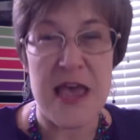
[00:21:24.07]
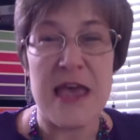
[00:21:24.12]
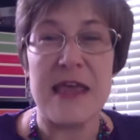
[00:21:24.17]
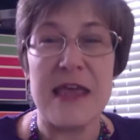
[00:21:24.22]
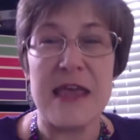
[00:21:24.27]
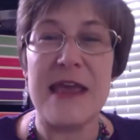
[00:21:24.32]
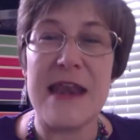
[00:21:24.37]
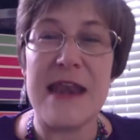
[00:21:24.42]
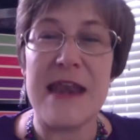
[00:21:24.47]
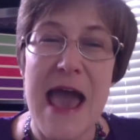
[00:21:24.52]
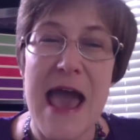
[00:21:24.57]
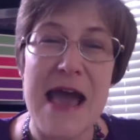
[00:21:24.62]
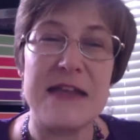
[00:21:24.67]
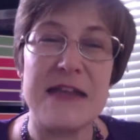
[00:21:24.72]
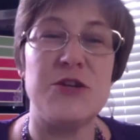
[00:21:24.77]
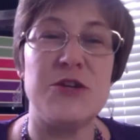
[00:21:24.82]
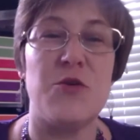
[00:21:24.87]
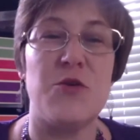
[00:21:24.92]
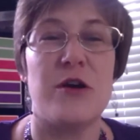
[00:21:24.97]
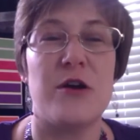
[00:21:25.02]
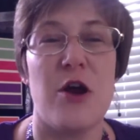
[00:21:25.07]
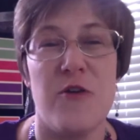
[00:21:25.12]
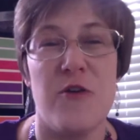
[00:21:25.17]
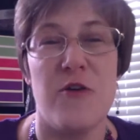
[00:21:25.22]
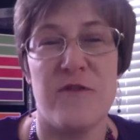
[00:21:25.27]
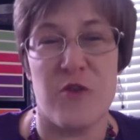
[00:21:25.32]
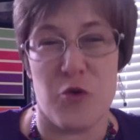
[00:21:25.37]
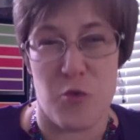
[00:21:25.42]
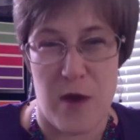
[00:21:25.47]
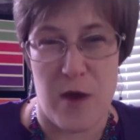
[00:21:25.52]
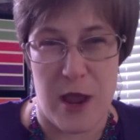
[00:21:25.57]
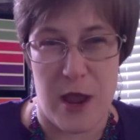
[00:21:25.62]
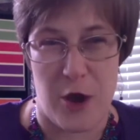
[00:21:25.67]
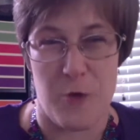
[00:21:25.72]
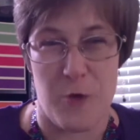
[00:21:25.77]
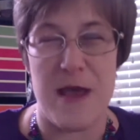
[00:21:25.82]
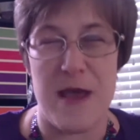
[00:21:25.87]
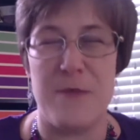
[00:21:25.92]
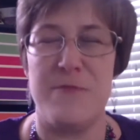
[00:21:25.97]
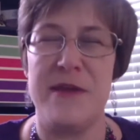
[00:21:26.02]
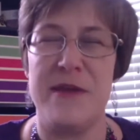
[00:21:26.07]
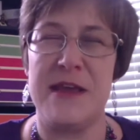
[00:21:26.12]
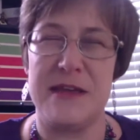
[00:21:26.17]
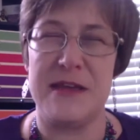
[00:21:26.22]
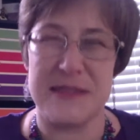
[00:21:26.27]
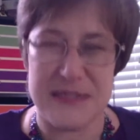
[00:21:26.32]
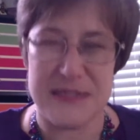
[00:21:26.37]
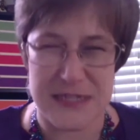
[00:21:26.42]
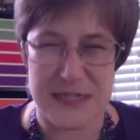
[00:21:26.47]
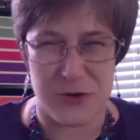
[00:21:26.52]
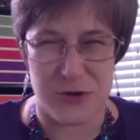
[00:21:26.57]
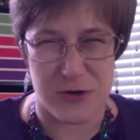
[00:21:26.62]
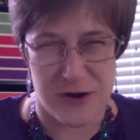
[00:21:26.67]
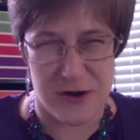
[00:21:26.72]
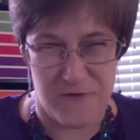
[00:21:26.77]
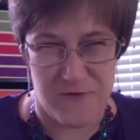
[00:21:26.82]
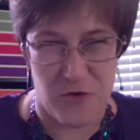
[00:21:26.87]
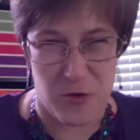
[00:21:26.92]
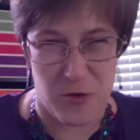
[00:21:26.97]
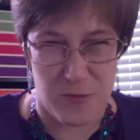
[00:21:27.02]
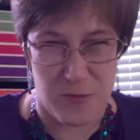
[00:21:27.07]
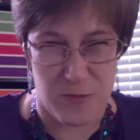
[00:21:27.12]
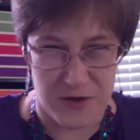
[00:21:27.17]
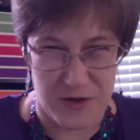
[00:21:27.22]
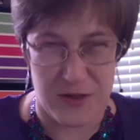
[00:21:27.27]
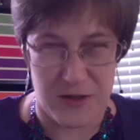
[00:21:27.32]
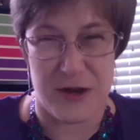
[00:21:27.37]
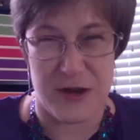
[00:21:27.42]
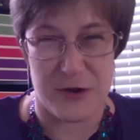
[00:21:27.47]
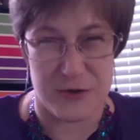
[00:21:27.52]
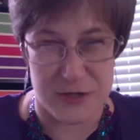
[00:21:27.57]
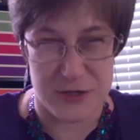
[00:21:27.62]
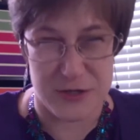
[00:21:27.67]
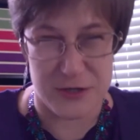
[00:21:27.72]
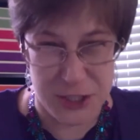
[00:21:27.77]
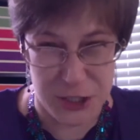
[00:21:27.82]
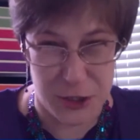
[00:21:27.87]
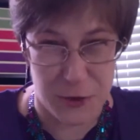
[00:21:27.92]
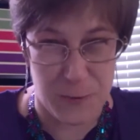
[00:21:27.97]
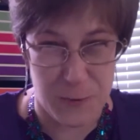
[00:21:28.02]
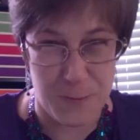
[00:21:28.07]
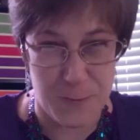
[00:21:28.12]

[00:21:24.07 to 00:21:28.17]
can add to our overwhelm and be considered a form of clutter too.